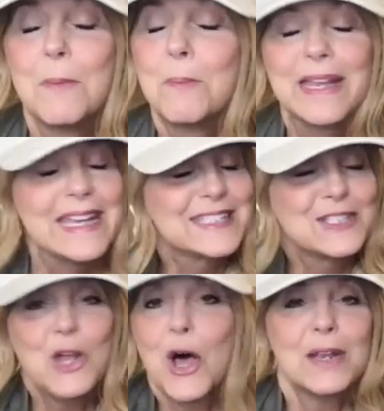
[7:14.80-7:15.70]
But it's
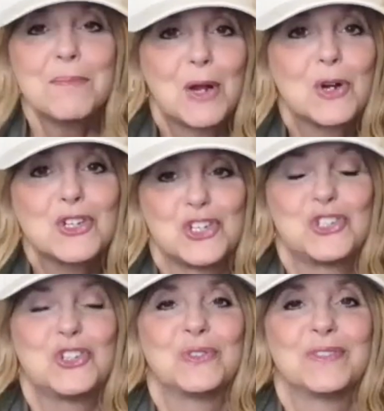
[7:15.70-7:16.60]
not a marriage
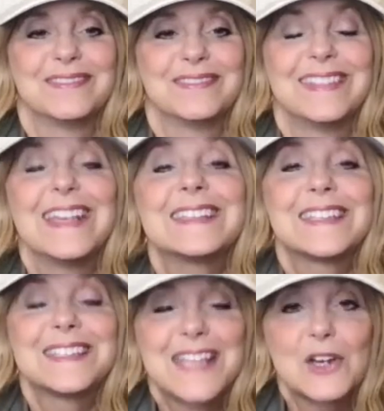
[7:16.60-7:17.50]
issue. It's a
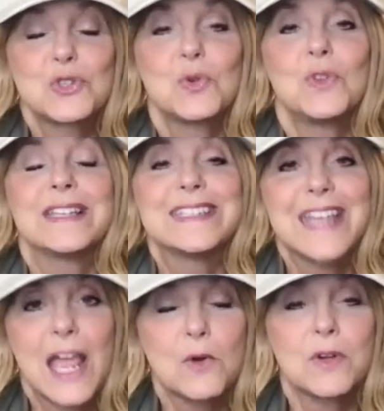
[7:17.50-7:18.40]
sexual
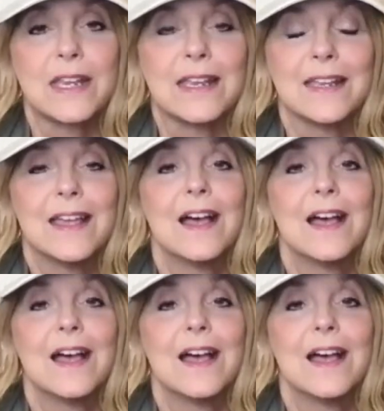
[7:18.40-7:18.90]
integrity,